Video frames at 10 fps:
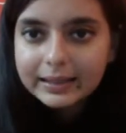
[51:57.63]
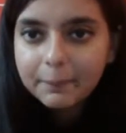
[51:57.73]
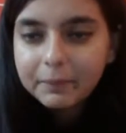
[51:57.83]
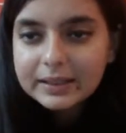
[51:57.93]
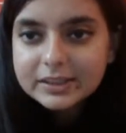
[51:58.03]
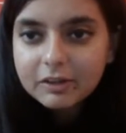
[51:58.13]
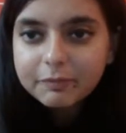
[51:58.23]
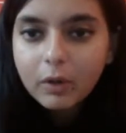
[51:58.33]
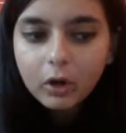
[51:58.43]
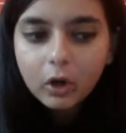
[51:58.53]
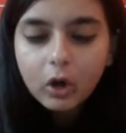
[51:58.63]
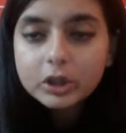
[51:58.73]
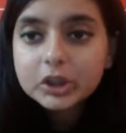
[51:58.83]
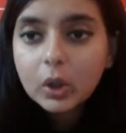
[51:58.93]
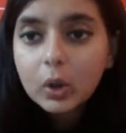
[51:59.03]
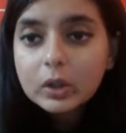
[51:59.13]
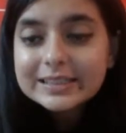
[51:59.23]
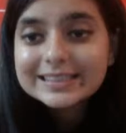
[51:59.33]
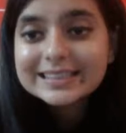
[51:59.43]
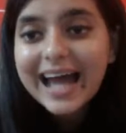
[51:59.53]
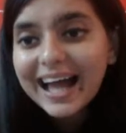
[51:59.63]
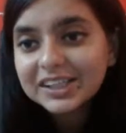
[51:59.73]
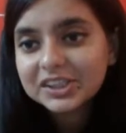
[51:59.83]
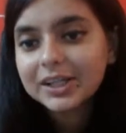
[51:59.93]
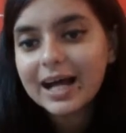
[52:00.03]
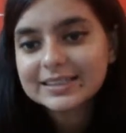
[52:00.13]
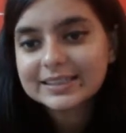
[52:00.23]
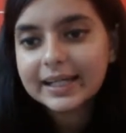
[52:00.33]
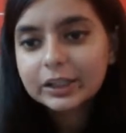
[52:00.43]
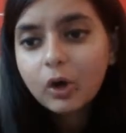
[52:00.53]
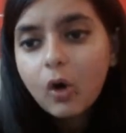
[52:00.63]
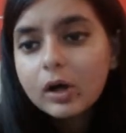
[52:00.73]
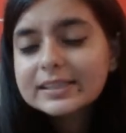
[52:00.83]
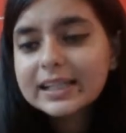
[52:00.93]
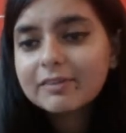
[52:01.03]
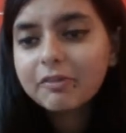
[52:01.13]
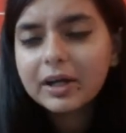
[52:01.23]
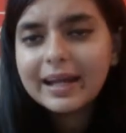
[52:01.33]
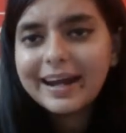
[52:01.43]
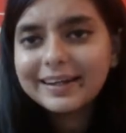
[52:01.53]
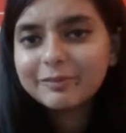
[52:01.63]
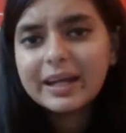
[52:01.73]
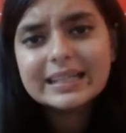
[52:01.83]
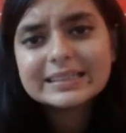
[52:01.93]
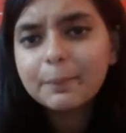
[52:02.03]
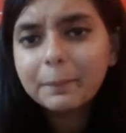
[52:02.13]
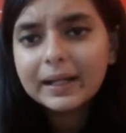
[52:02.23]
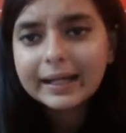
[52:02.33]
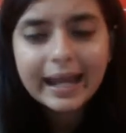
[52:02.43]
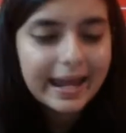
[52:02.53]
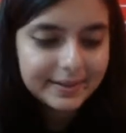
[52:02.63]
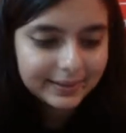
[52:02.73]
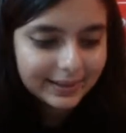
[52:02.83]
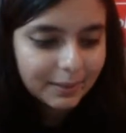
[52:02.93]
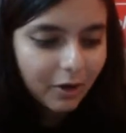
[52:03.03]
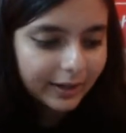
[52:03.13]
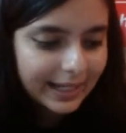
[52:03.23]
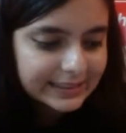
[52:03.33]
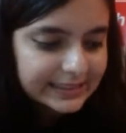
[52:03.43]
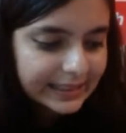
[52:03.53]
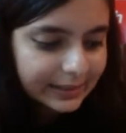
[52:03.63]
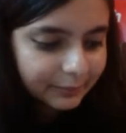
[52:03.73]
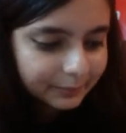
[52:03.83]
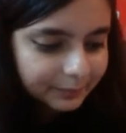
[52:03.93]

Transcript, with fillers: The Prince of Morocco chose dash casket, gold, silver, lead. Very simple again. Come on, let's see.